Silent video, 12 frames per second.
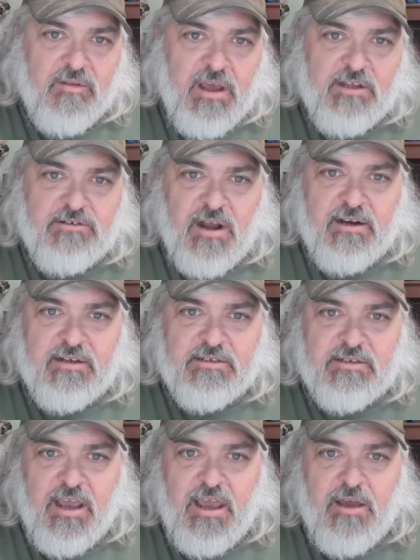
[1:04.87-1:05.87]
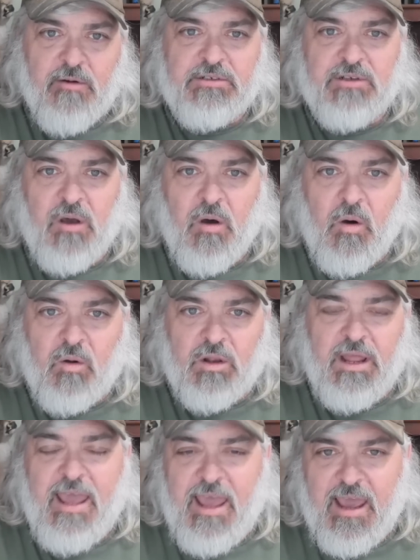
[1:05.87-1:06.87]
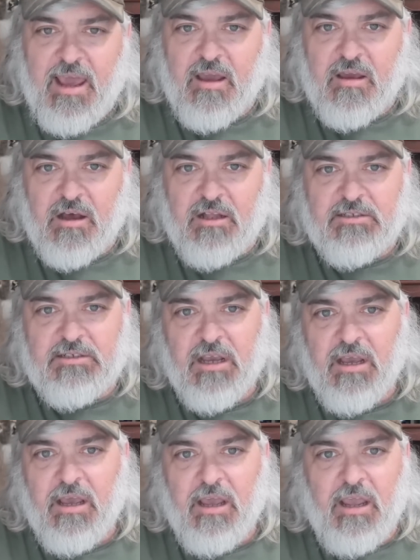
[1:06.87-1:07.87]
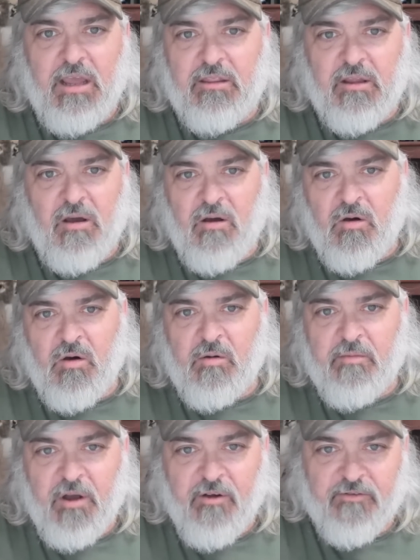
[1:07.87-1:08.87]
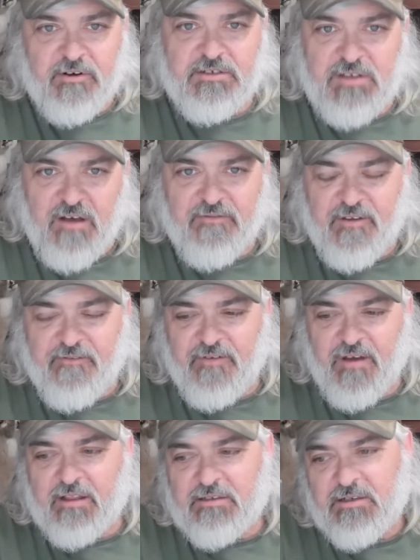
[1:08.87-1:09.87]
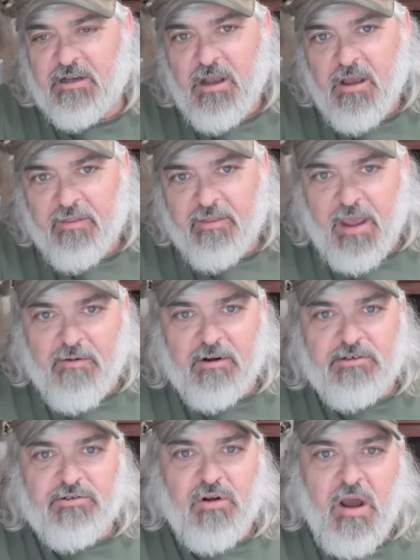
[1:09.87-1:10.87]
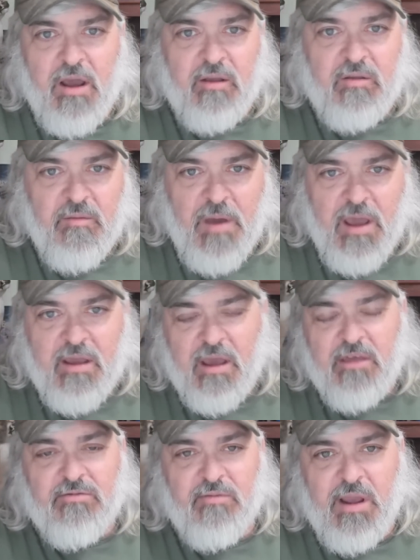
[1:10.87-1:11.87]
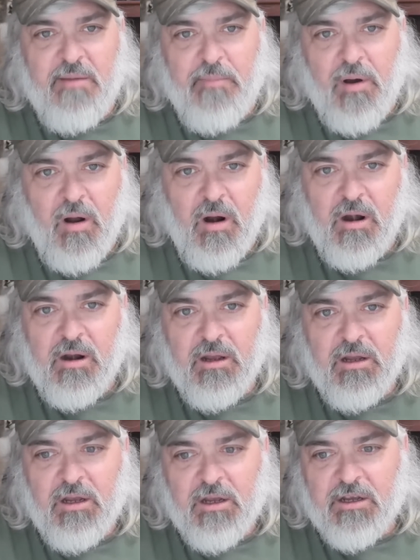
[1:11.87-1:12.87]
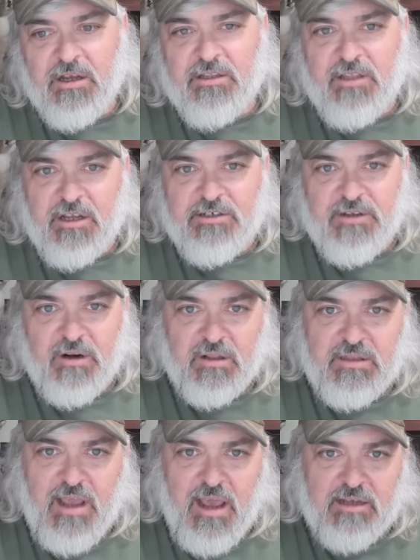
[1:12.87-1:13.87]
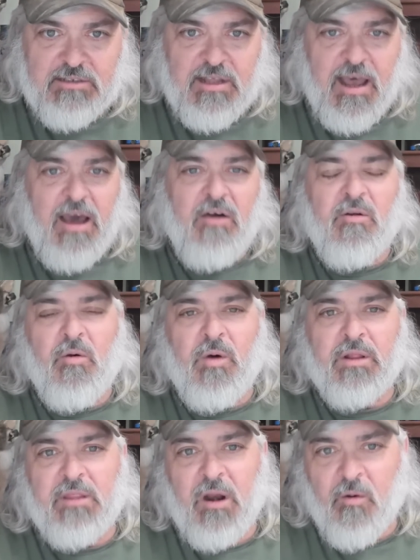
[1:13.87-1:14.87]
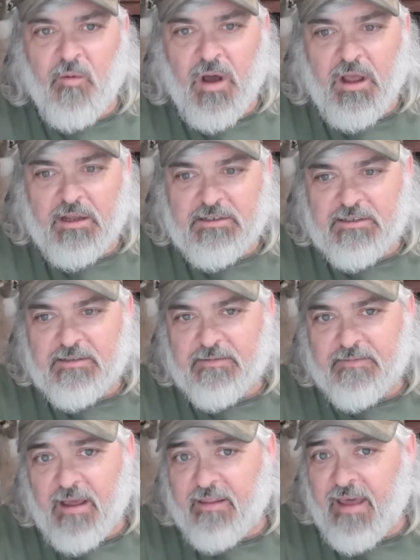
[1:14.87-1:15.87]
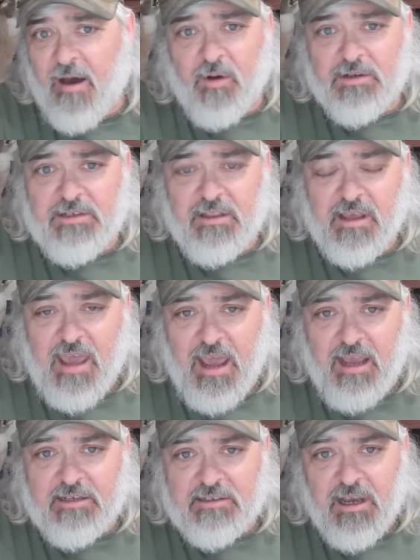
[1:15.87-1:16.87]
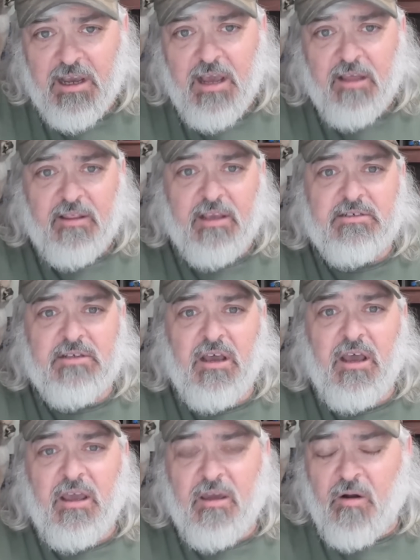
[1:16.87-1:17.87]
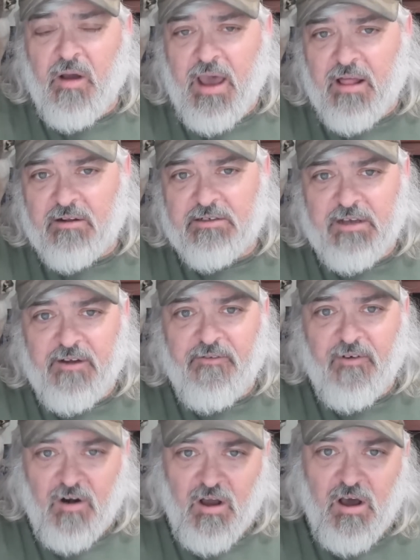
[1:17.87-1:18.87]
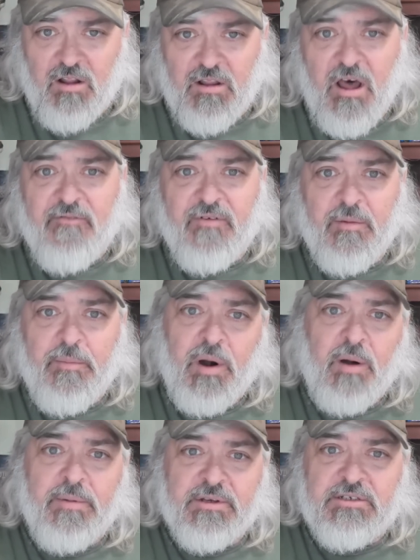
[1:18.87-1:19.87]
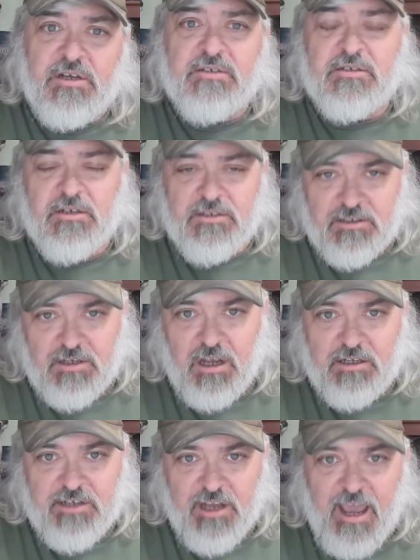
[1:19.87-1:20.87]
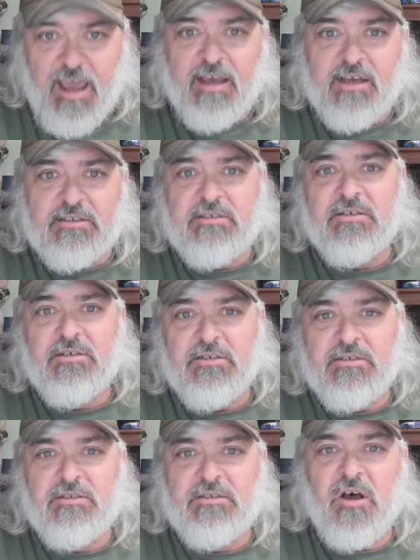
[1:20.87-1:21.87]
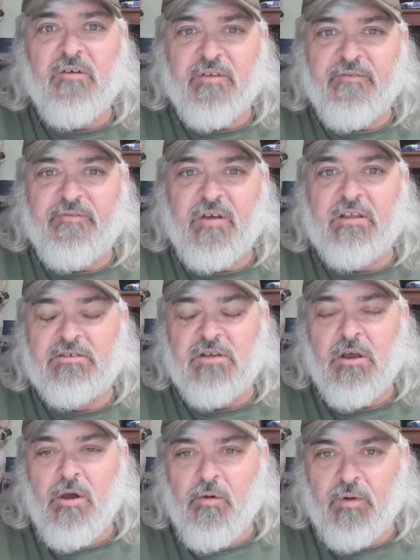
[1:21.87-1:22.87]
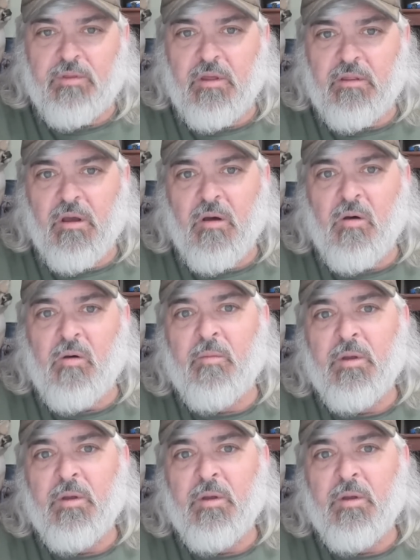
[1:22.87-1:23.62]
They tried to say it was only handguns in the home for self defense. They were trying to make a three part conditional test out of what there was. And that wasn't the case. They said, you know, Heller said for all lawful purposes, such as self defense within the home.